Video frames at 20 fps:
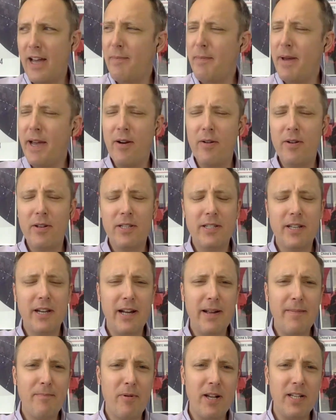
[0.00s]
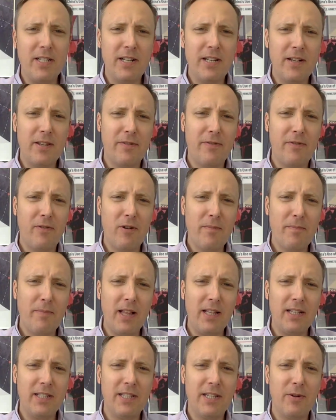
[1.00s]
I am Aaron Stein, president of the Foreign
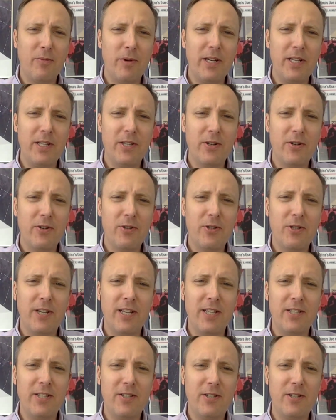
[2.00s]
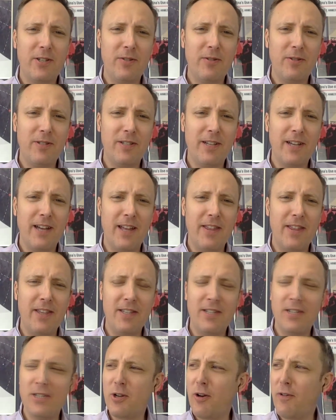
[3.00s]
Policy Research Institute.
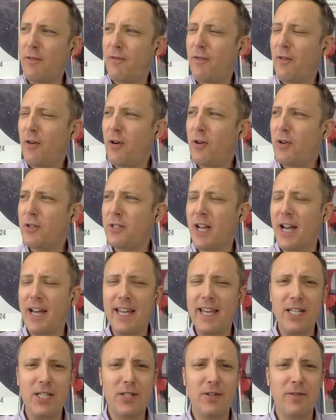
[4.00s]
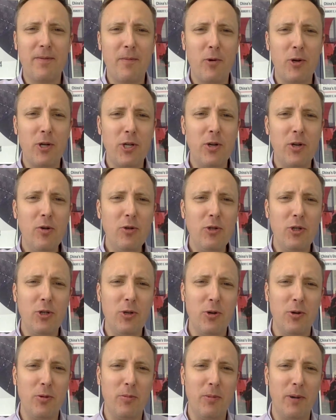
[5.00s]
And this is our first,
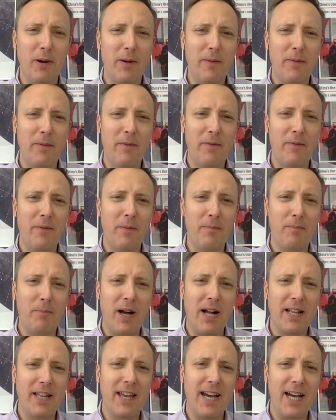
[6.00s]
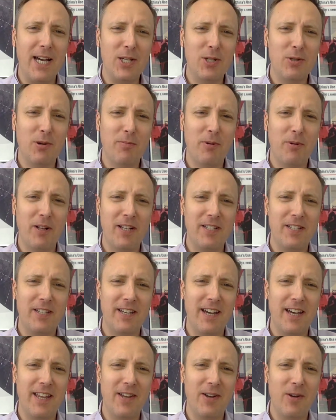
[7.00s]
YouTube podcast we're putting
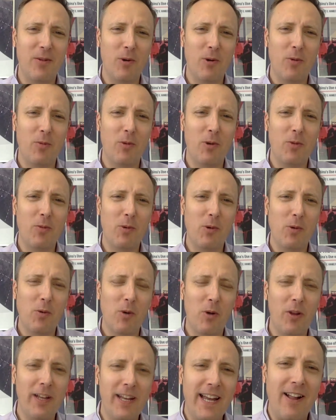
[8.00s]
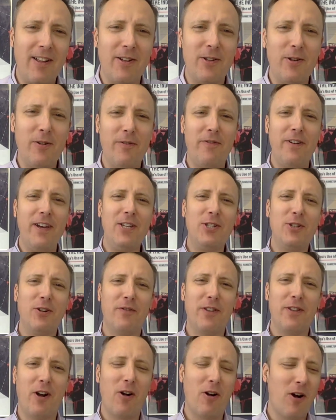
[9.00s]
together. We're rolling out a new
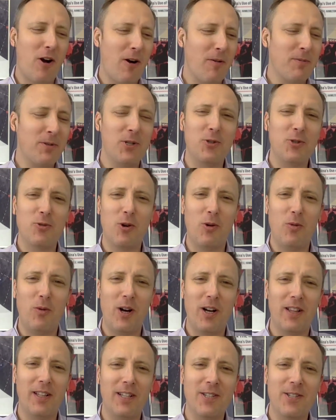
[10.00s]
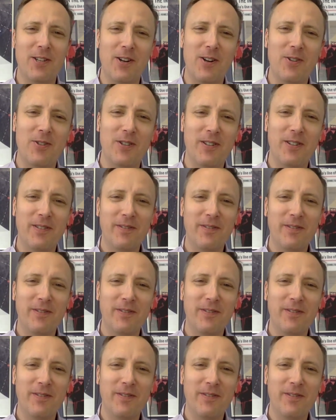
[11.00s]
feature for our Arms Control Wonk listeners.